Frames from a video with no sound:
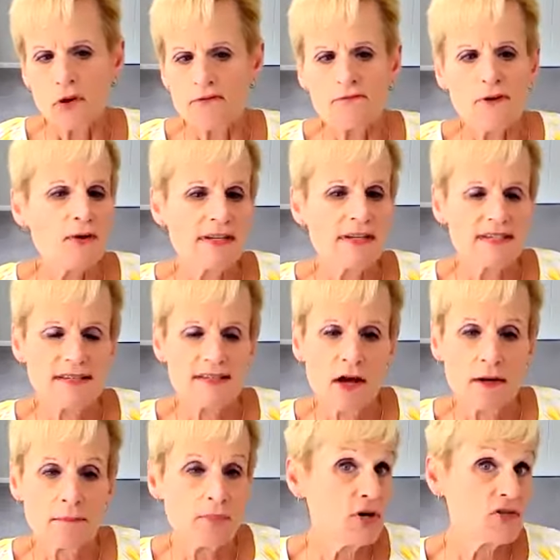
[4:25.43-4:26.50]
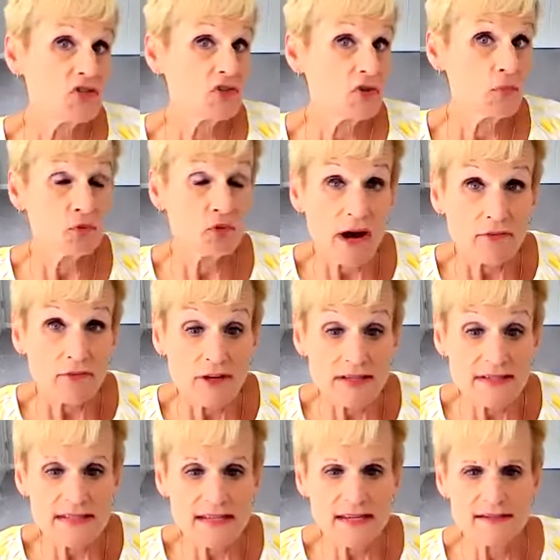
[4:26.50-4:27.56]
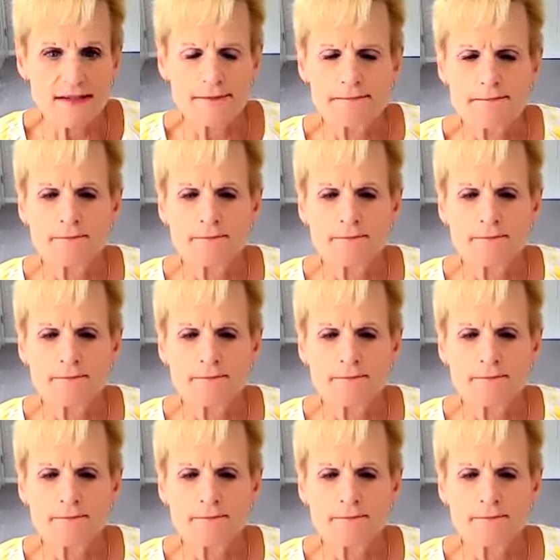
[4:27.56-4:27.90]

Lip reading: it focuses on personal preferences